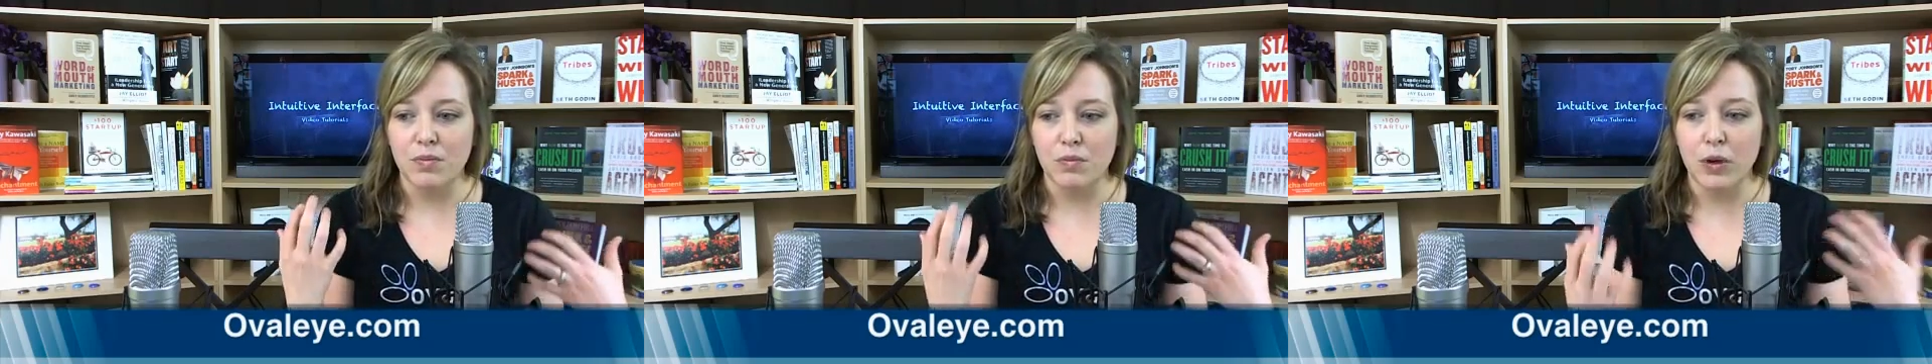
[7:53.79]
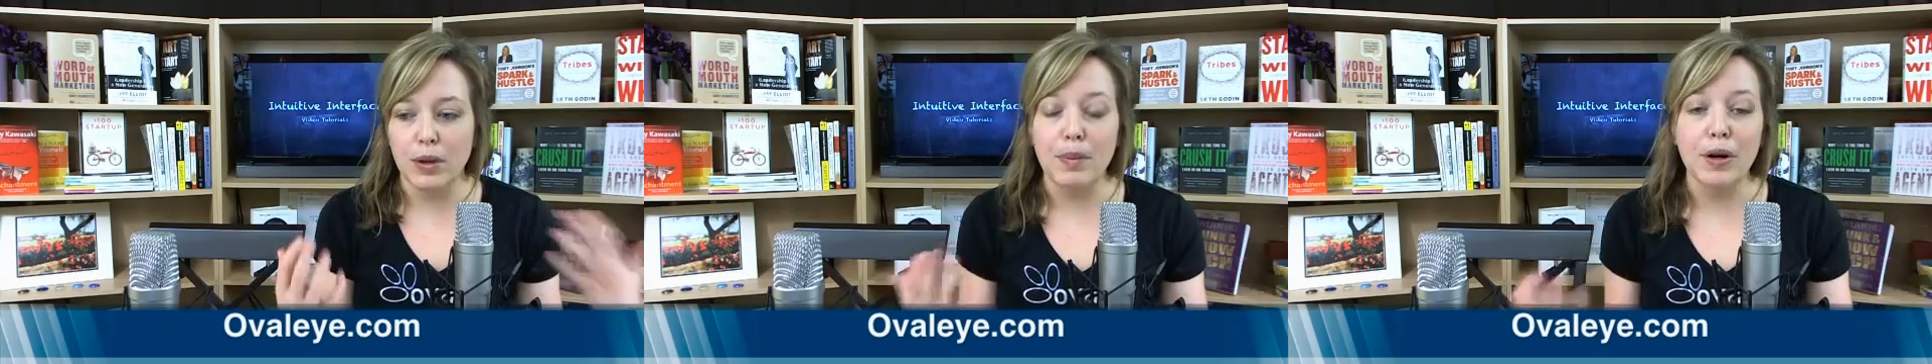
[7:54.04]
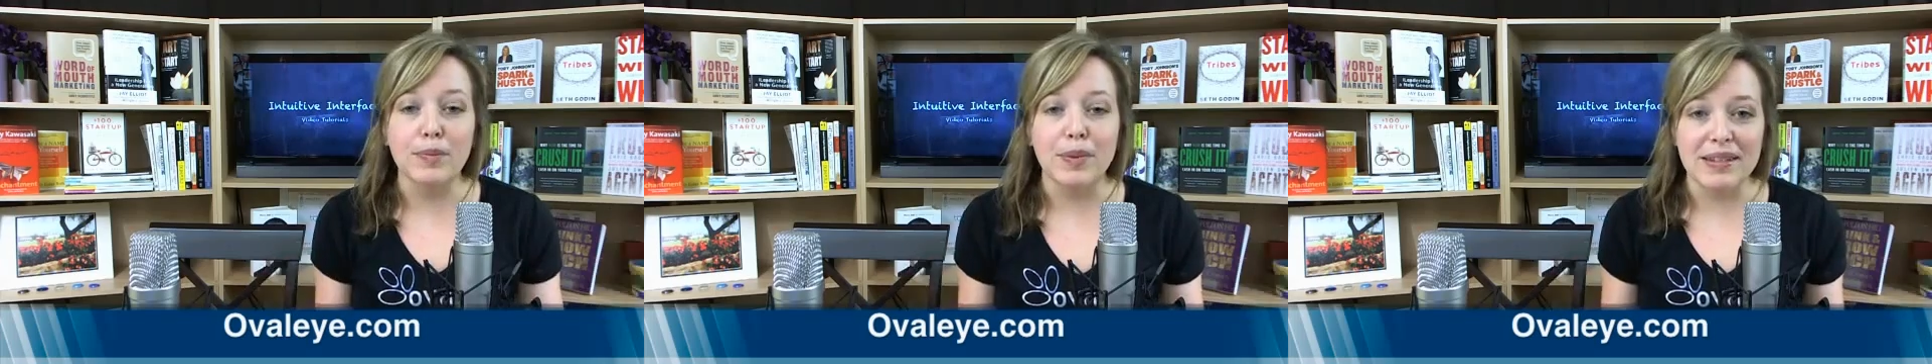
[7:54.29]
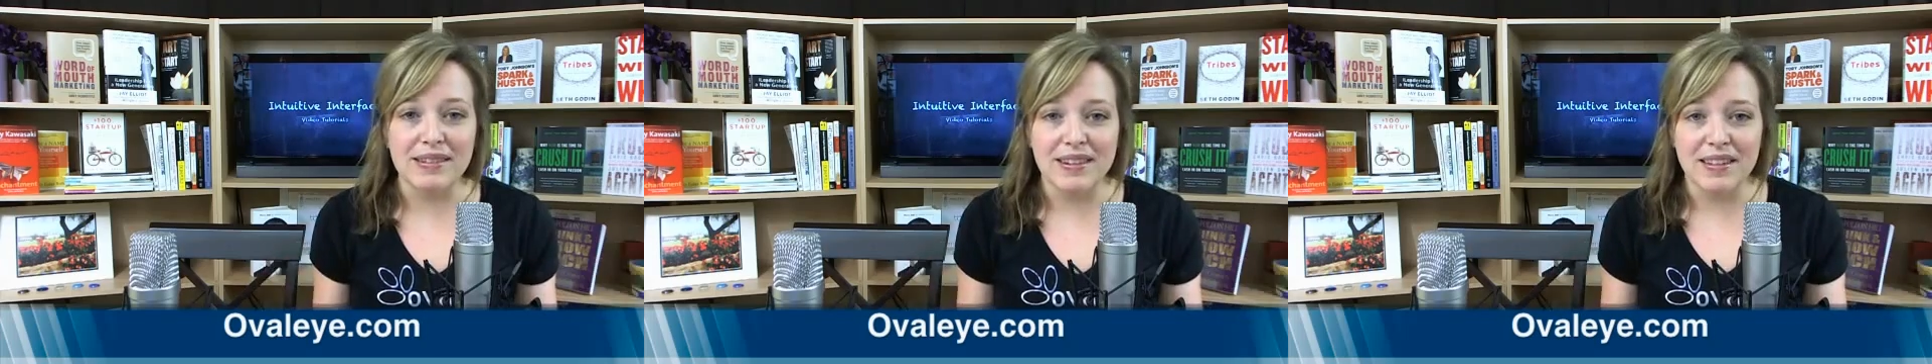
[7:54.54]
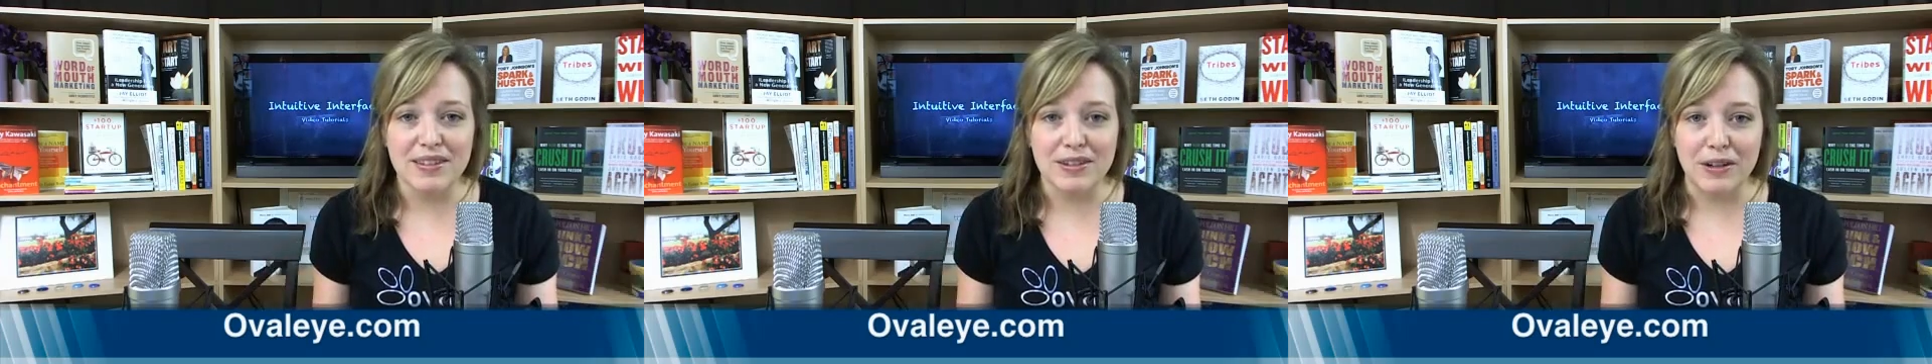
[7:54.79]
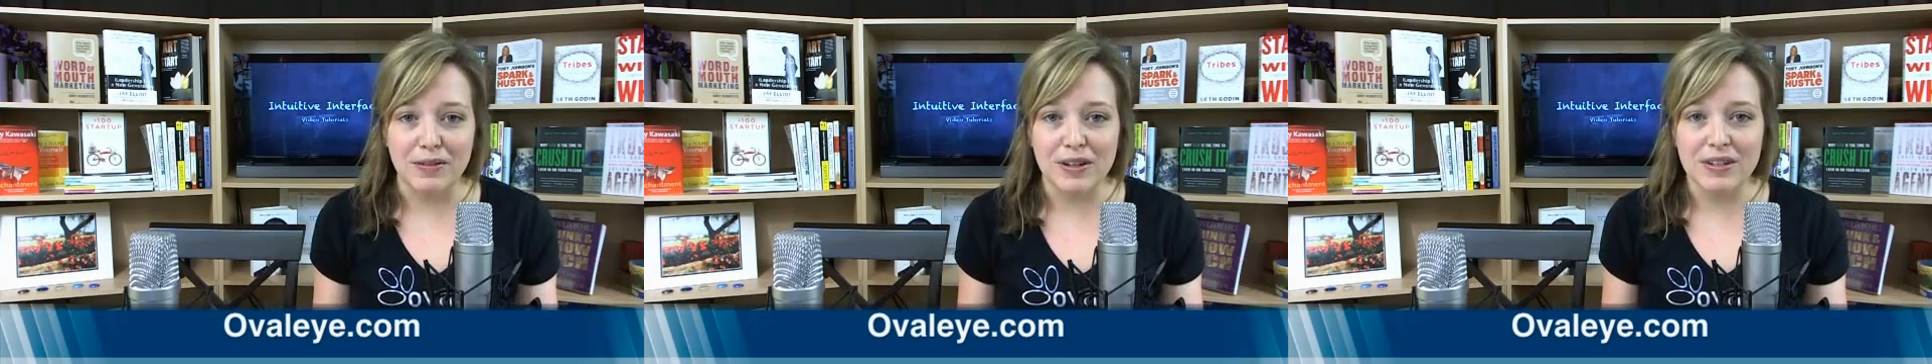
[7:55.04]
repurposed the
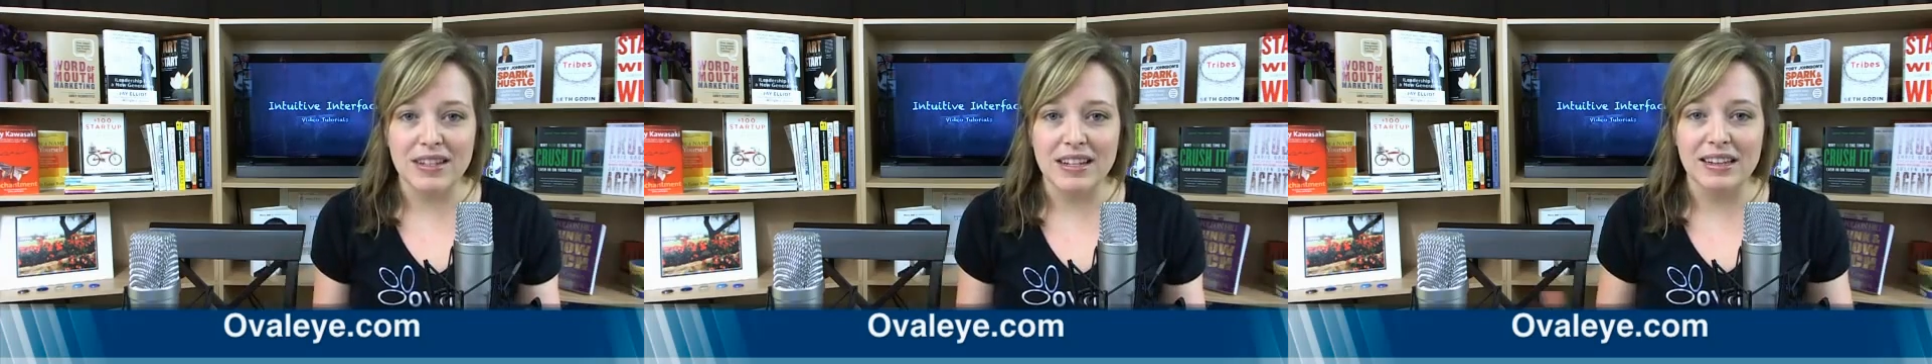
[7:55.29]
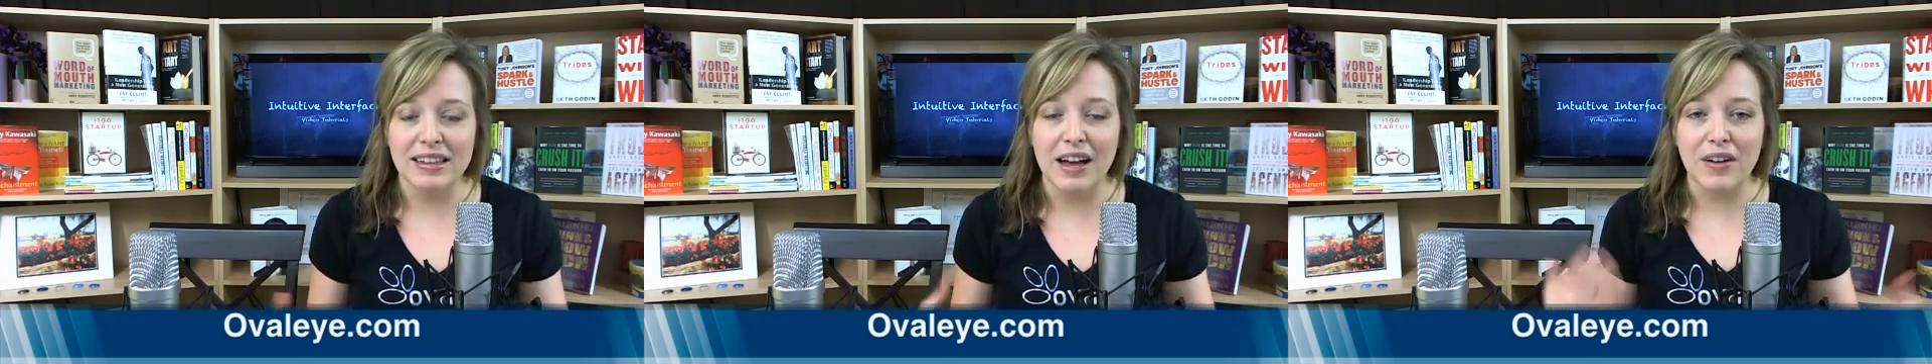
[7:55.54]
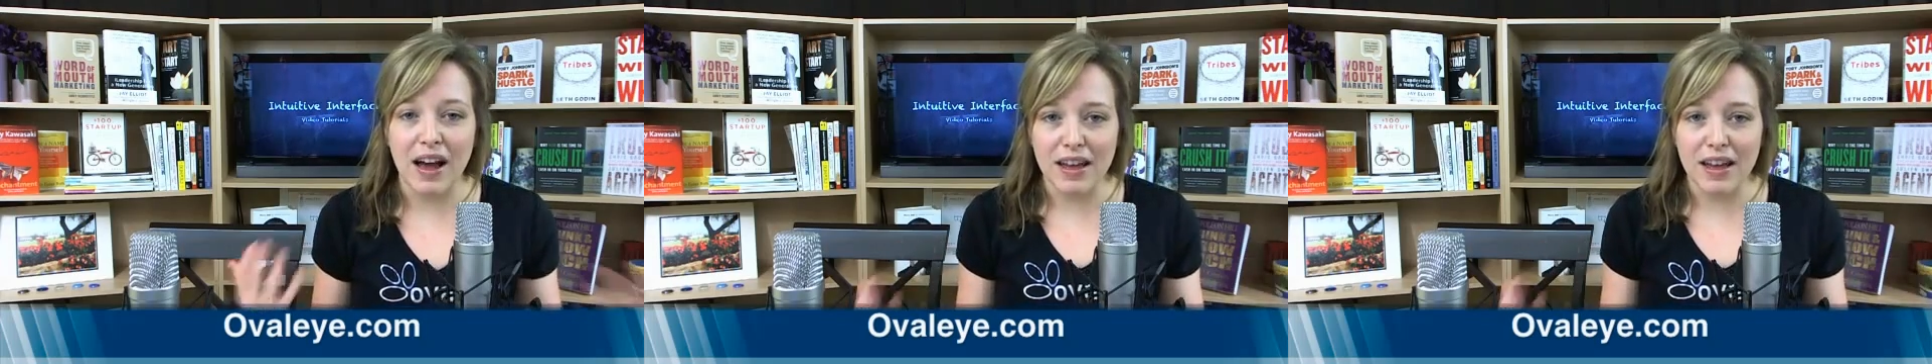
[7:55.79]
servers and allowed